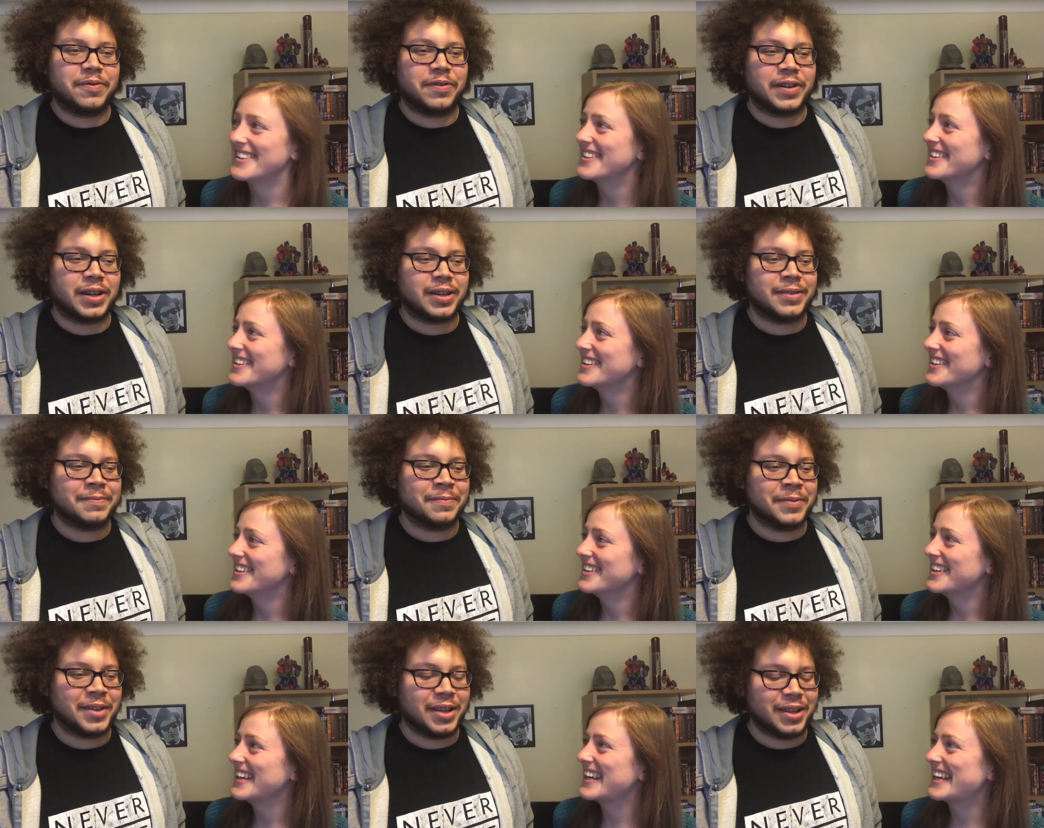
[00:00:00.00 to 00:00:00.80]

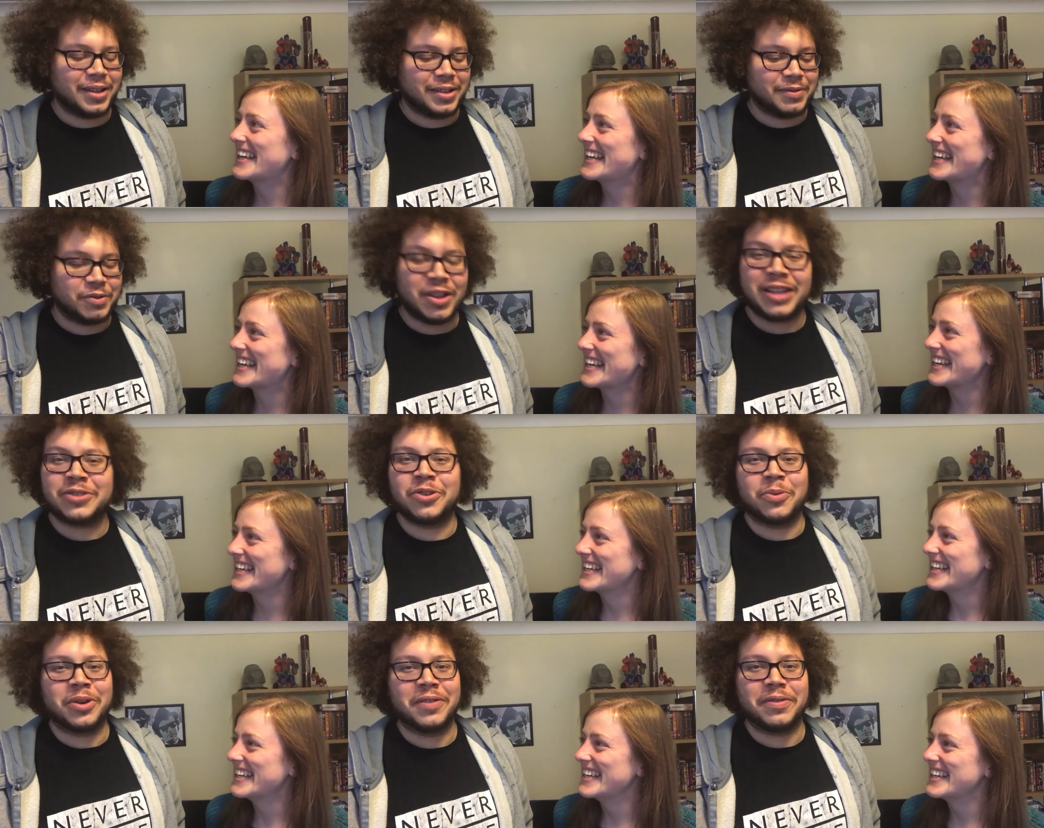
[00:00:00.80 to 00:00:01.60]
Speaker 1: Fuck. No,
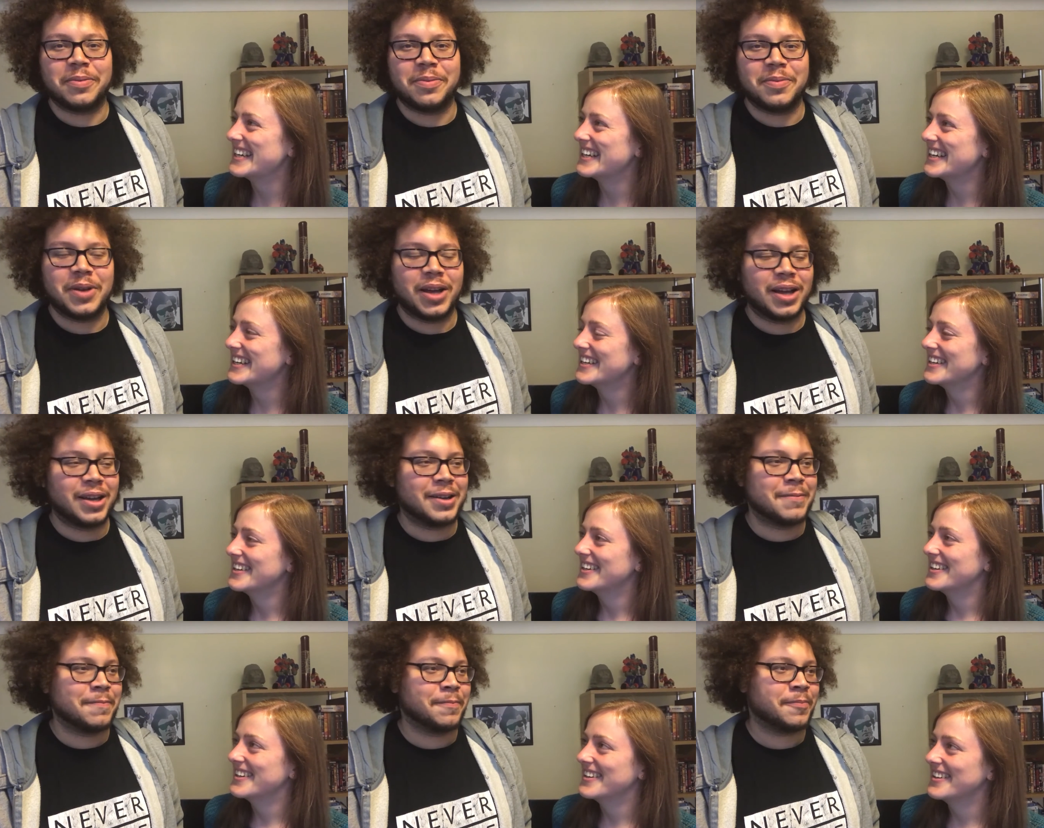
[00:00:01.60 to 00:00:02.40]
that's not one of them.
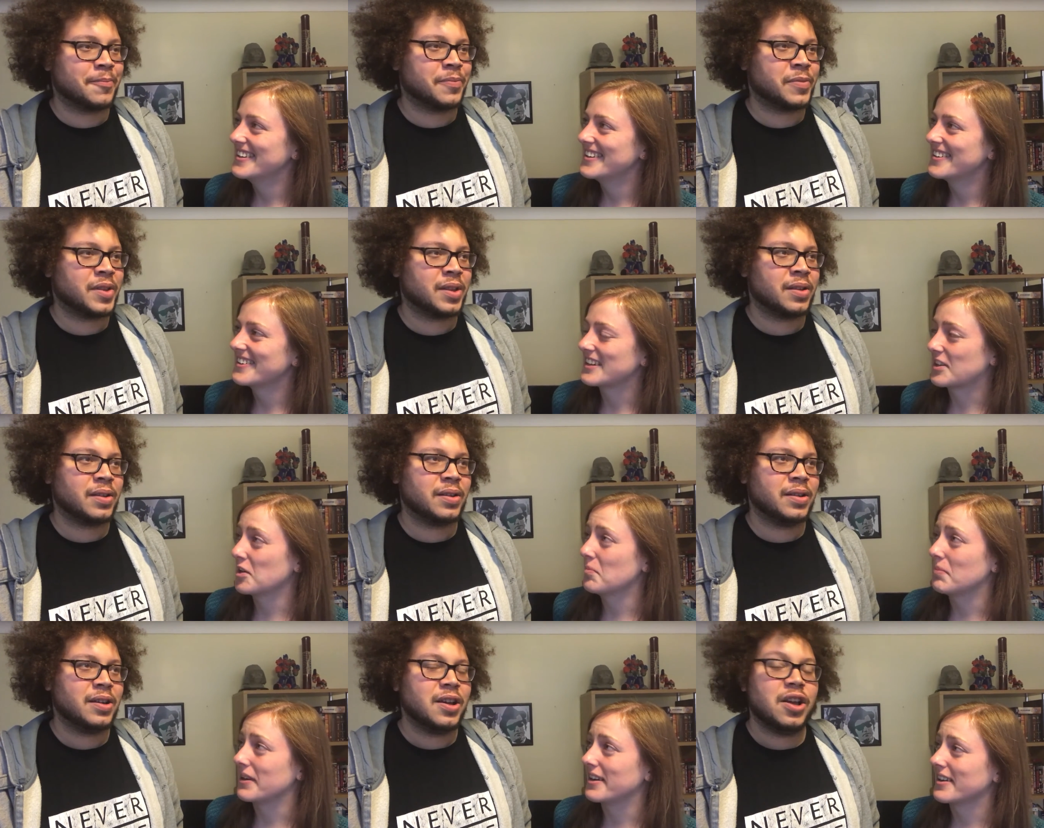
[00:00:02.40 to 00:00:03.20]
Um, it
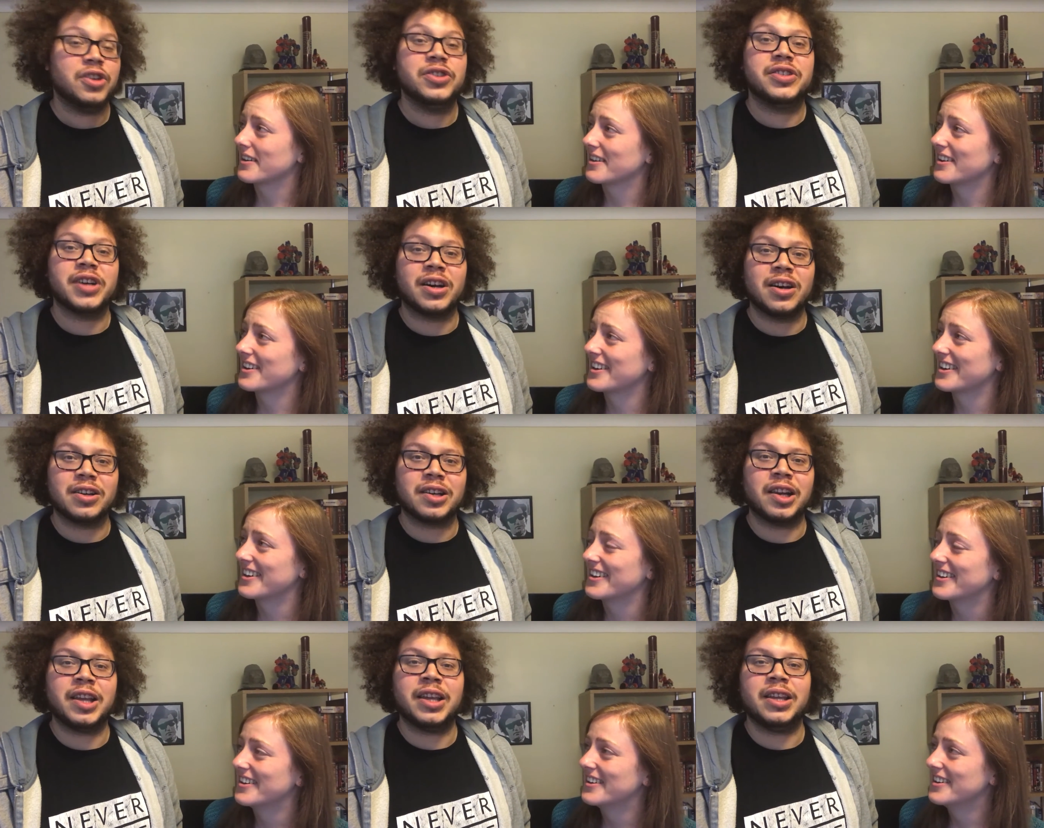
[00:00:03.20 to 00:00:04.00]
could be.
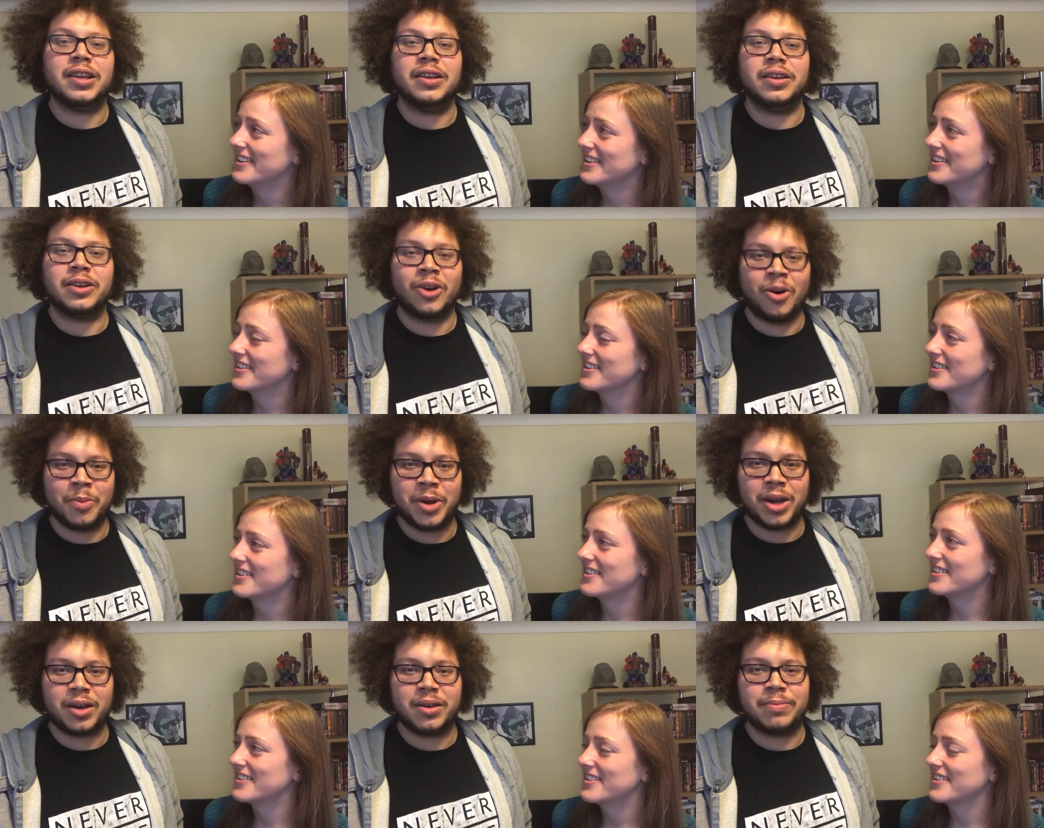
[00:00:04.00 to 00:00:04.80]
Darkly
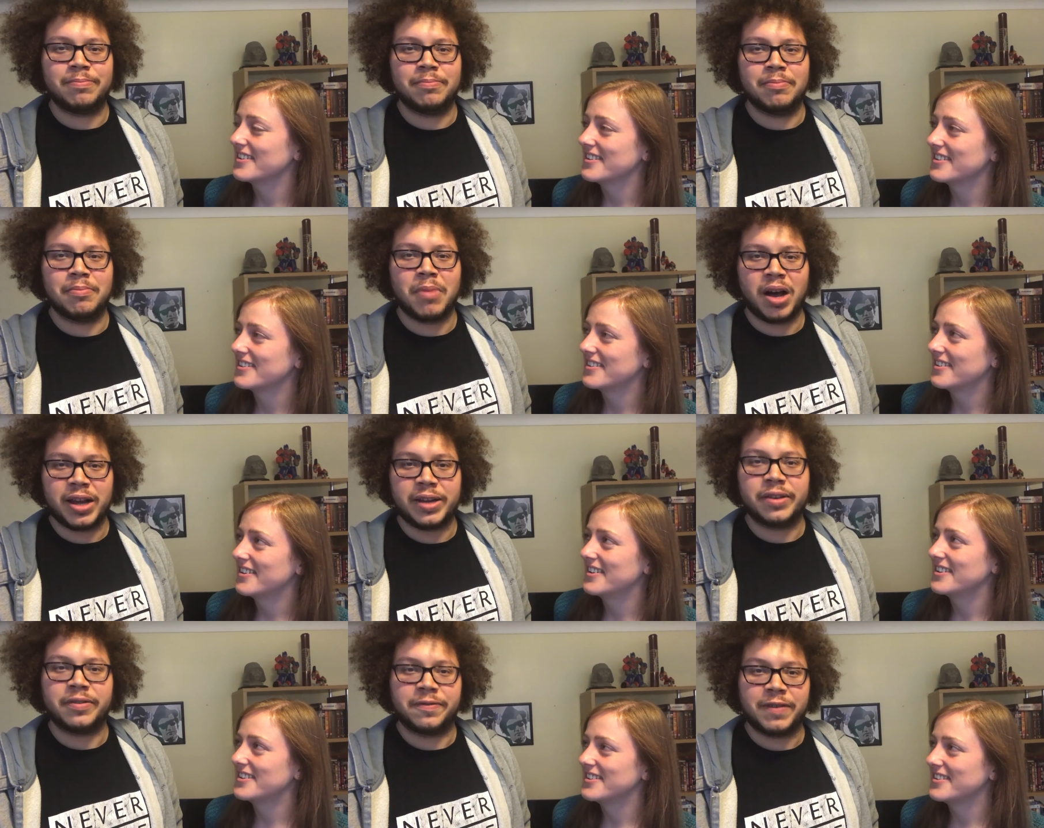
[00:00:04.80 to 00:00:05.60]
comic
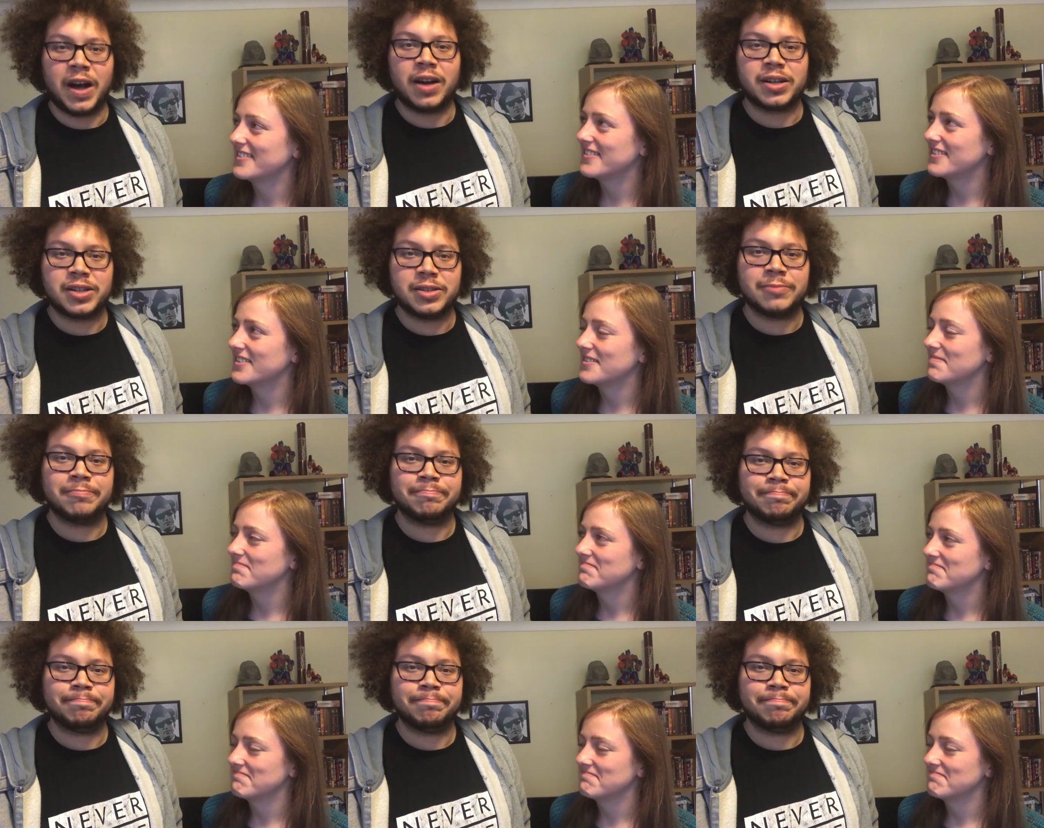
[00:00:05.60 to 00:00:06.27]
mindfuck.